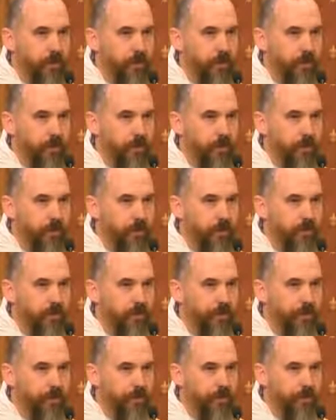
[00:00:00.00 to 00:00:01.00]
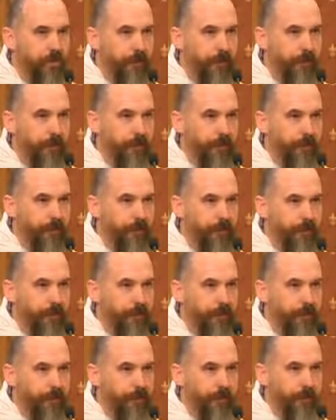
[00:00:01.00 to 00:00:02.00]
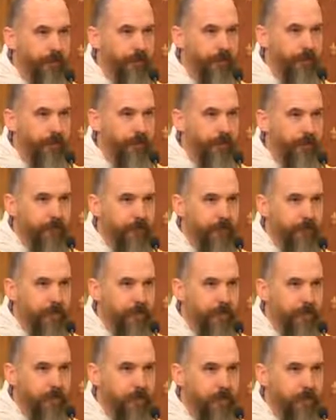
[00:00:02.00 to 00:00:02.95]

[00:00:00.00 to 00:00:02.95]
[no speech]